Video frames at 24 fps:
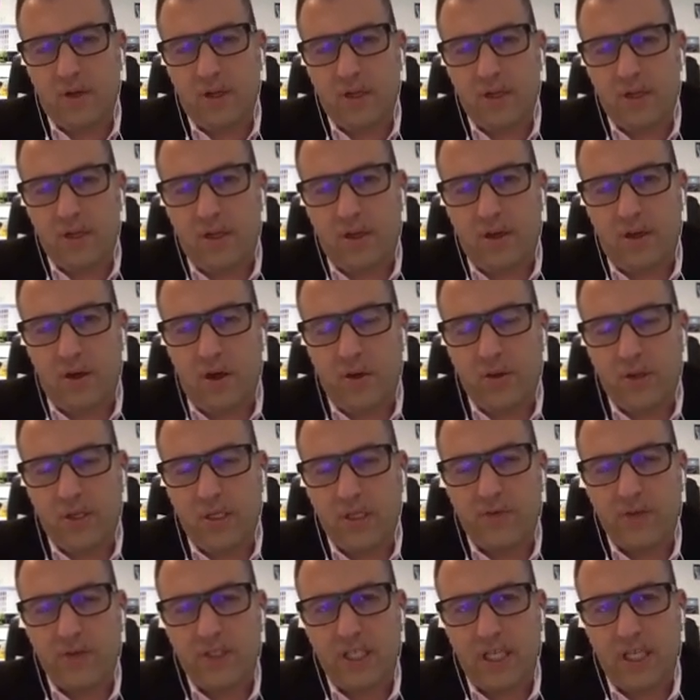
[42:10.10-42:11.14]
all the
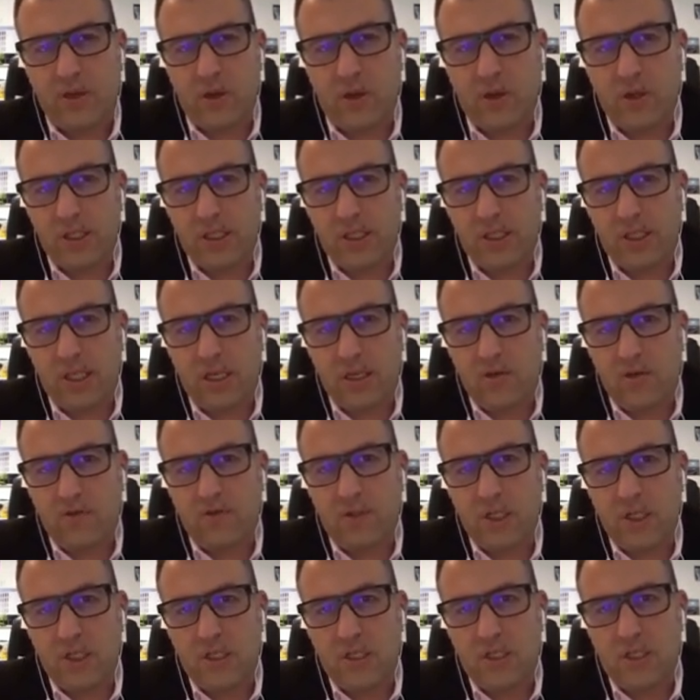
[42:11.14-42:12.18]
different technologies that you've
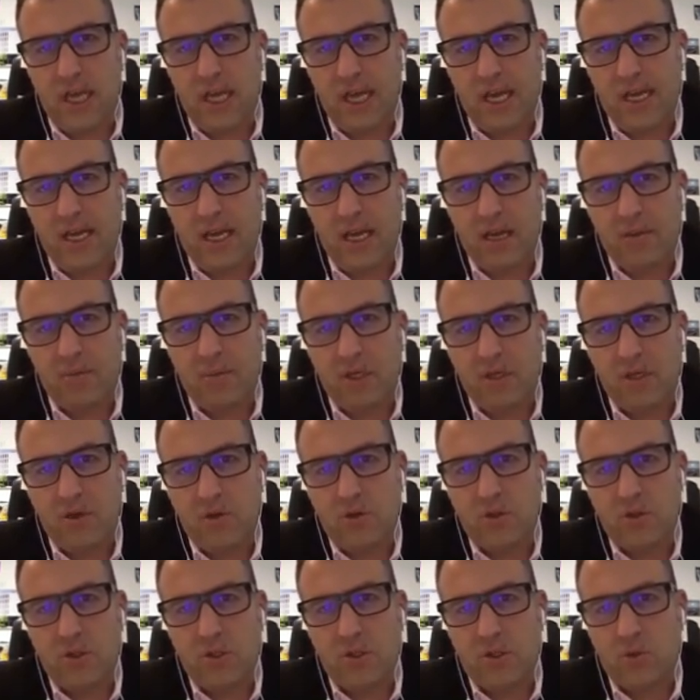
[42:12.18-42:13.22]
seen today can be
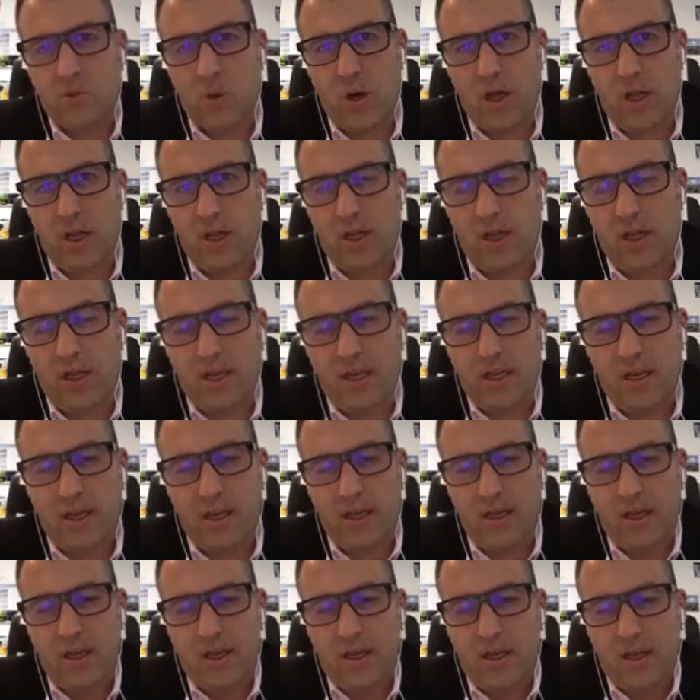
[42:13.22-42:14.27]
used as well in
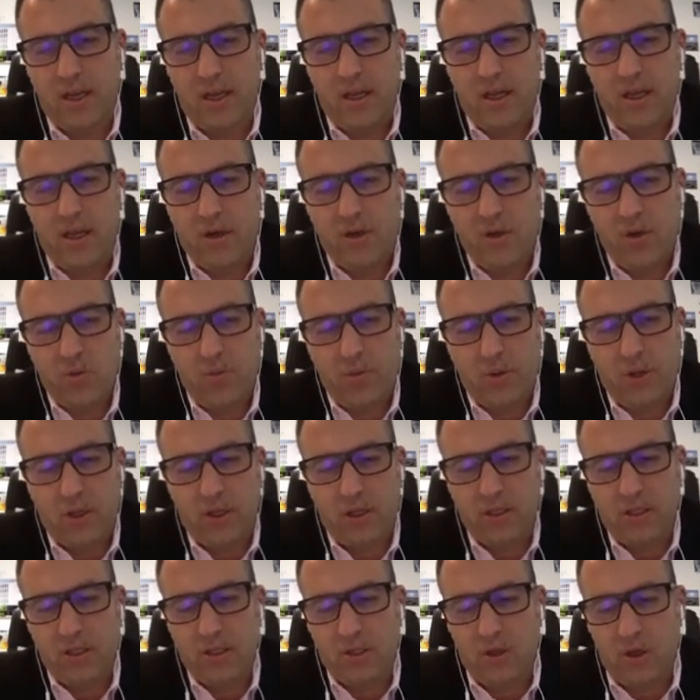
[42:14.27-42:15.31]
new builds,
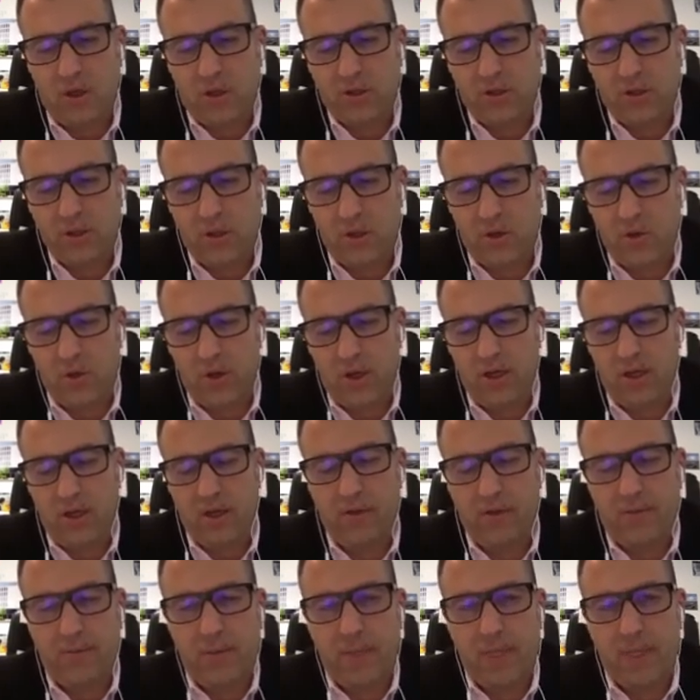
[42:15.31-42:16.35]
as also
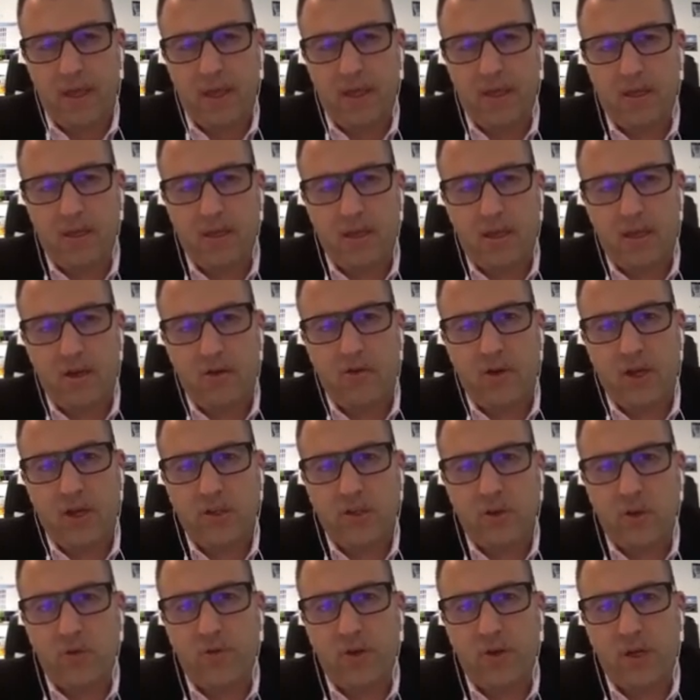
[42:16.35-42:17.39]
in
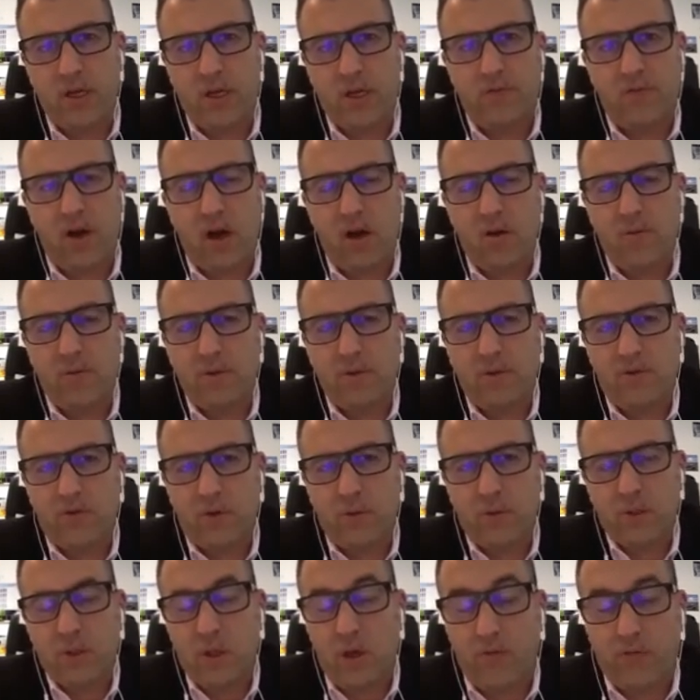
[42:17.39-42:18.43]
retrofitting environments. From a
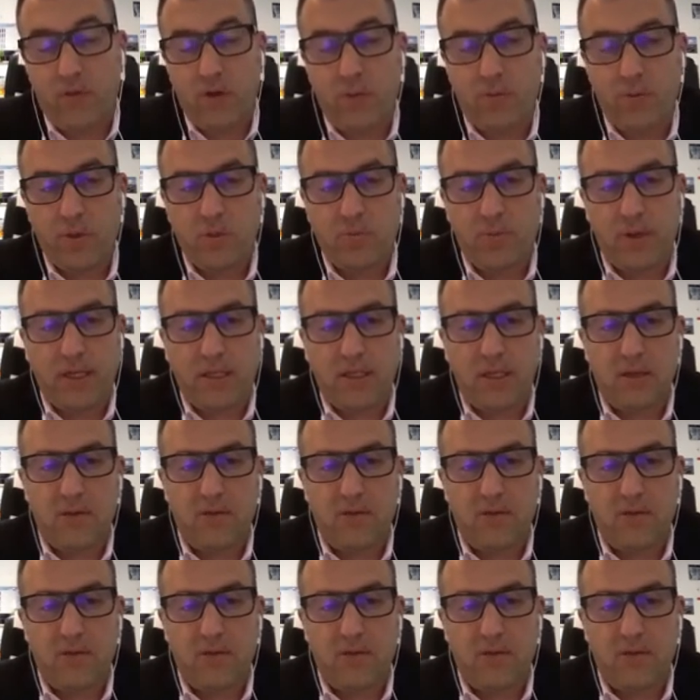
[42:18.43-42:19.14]
software perspective,